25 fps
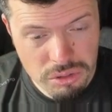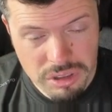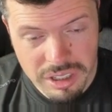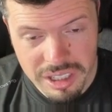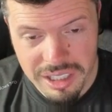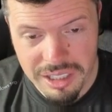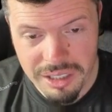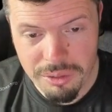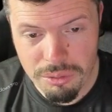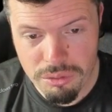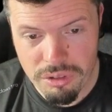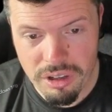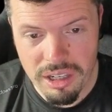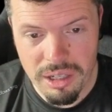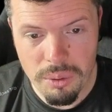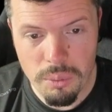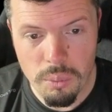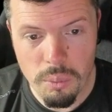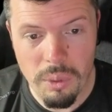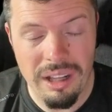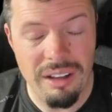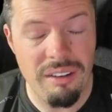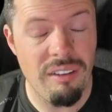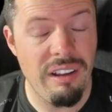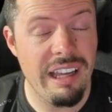really
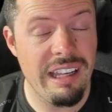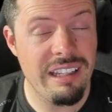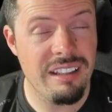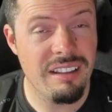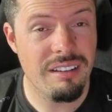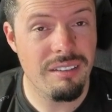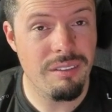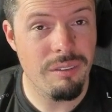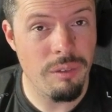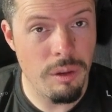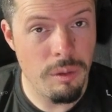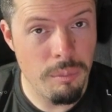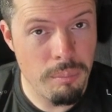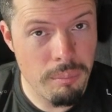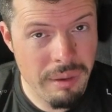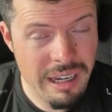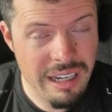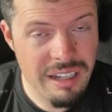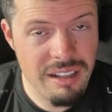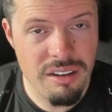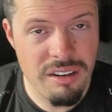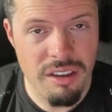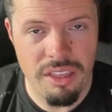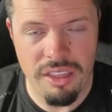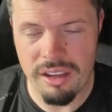well, and the
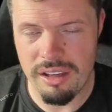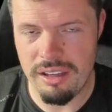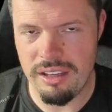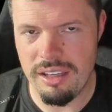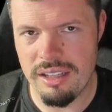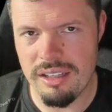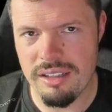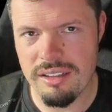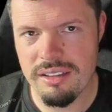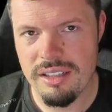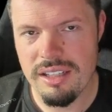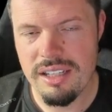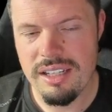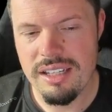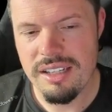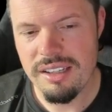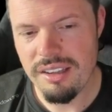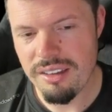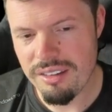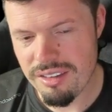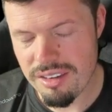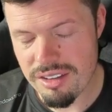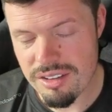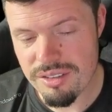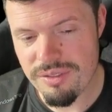main thing here
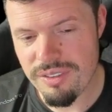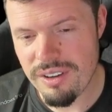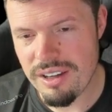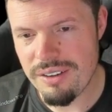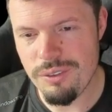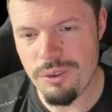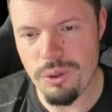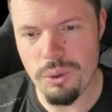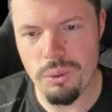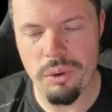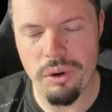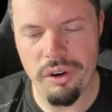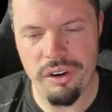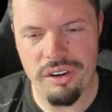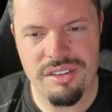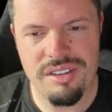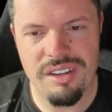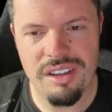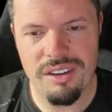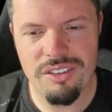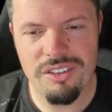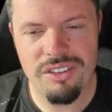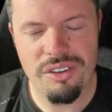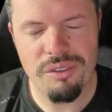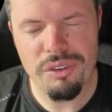is this 5-year
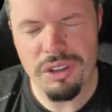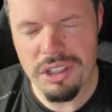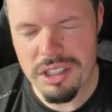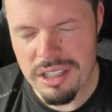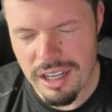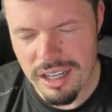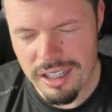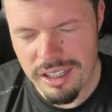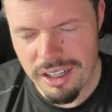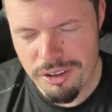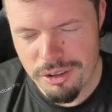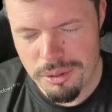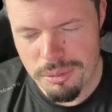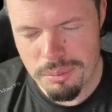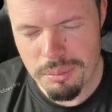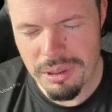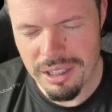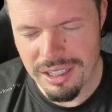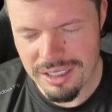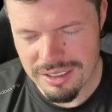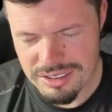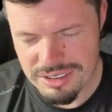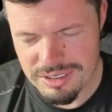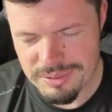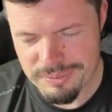warranty. So for
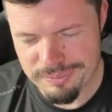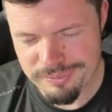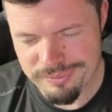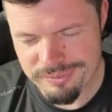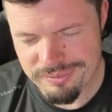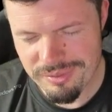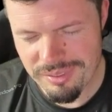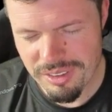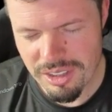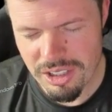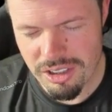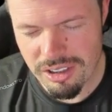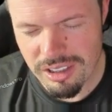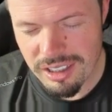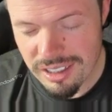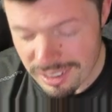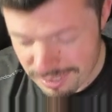$900, you